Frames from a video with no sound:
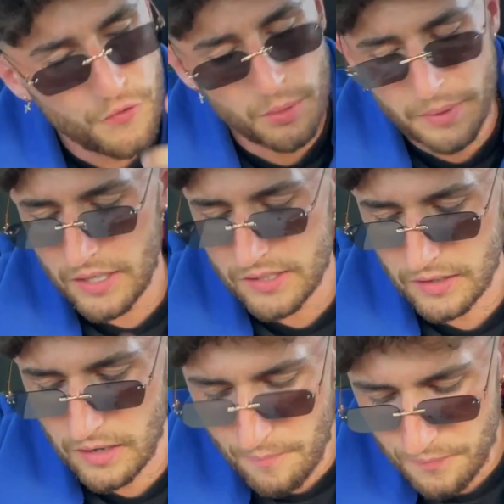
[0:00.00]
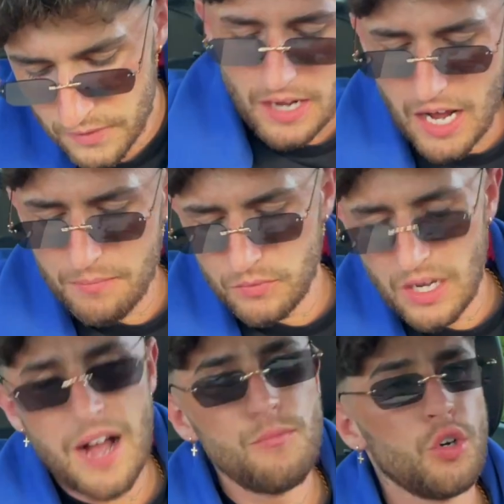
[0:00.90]
follow me on Instagram.
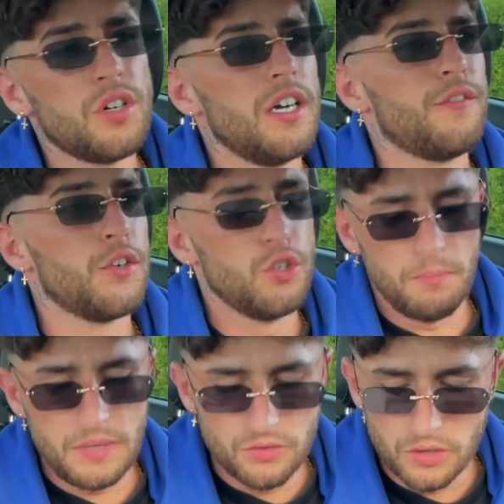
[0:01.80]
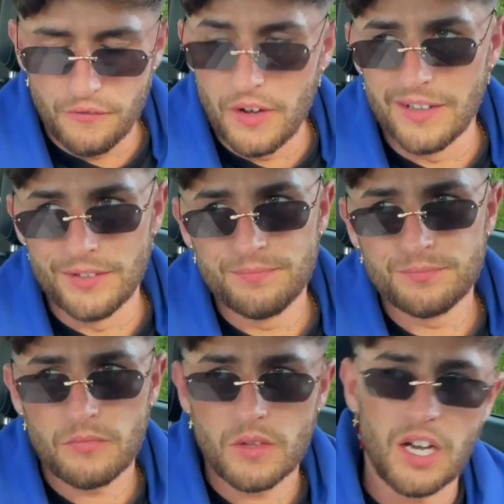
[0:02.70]
I'm not gutted for not being on Love
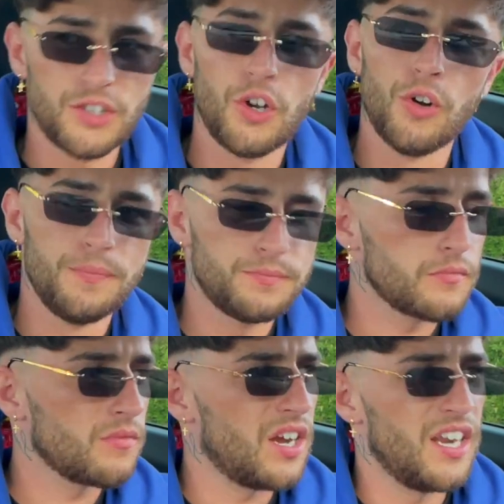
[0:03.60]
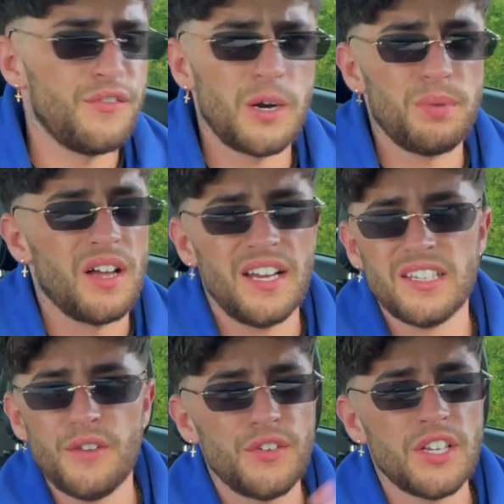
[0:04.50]
Island at all. I never applied,
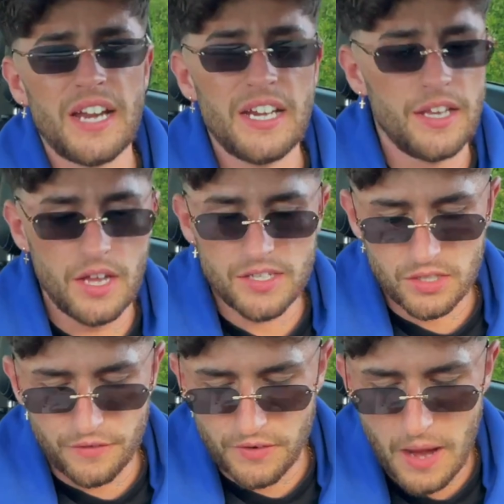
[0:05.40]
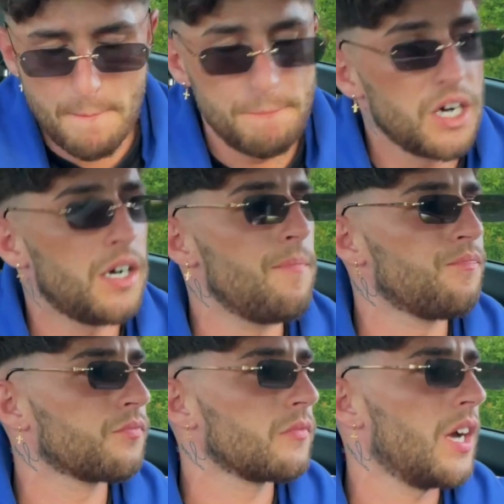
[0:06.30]
I never done any of that stuff, right? But
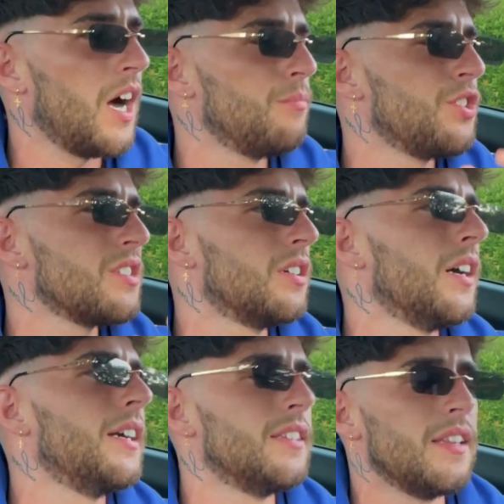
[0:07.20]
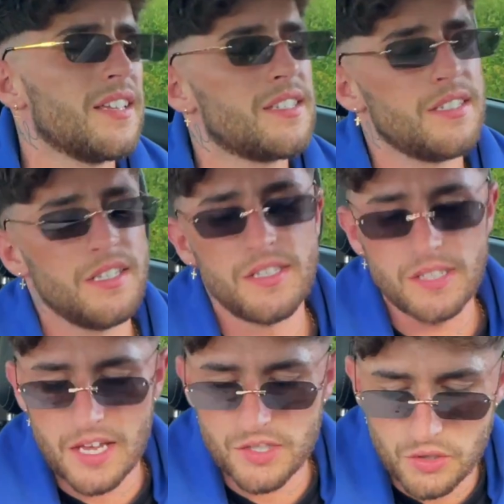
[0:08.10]
I'm just gutted that this series is